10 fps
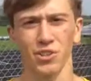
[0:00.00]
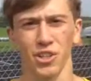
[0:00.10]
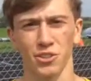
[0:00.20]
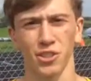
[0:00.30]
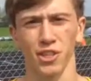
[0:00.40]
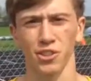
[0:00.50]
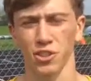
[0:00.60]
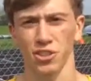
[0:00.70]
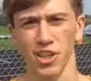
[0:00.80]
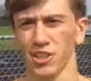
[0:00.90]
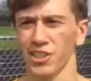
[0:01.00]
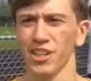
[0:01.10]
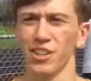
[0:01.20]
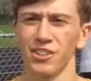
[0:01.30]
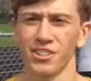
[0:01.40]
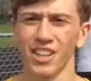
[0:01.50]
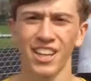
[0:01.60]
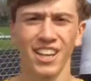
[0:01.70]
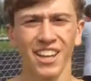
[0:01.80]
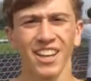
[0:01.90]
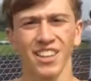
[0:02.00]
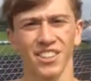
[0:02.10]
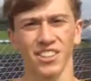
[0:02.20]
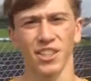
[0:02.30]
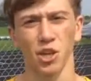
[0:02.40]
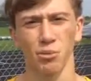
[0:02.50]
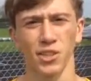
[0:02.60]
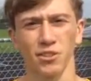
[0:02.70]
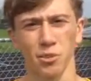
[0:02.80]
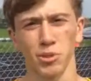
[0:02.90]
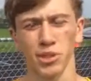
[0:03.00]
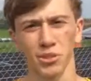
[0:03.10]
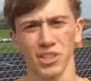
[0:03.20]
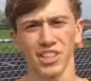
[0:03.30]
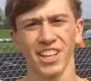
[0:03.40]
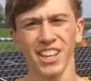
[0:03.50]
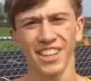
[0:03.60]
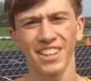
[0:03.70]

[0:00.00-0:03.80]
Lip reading: The rest 300 just gutting it out, and I think that helped give us a bigger lead.